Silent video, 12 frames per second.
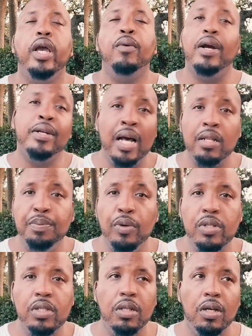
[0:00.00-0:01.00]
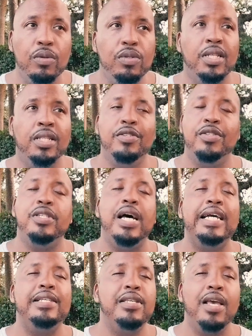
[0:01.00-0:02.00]
and right now the pool is closed, and there's a
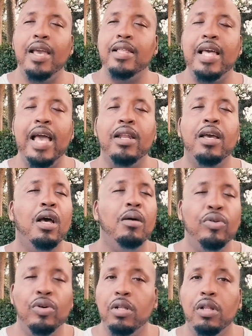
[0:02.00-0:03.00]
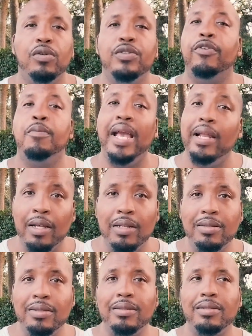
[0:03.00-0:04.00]
sign saying that pool closed for
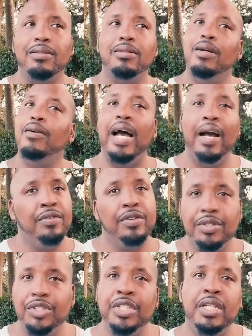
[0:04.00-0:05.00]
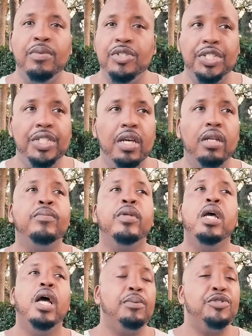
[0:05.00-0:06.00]
maintenance. You know, after she did what she did,
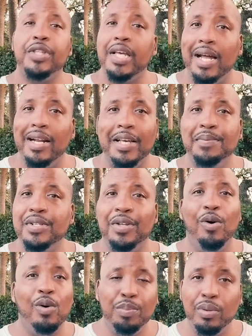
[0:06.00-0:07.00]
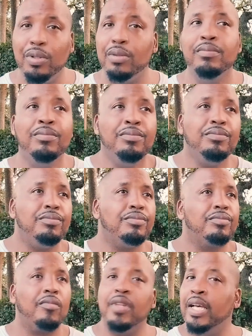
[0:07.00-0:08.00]
I'm sure they gotta empty the whole pool
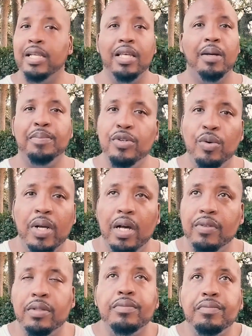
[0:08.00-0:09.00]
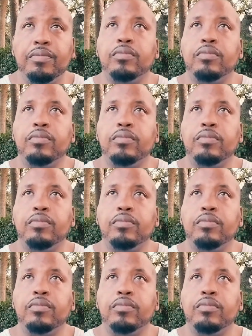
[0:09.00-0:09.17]
and clean up and do whatever.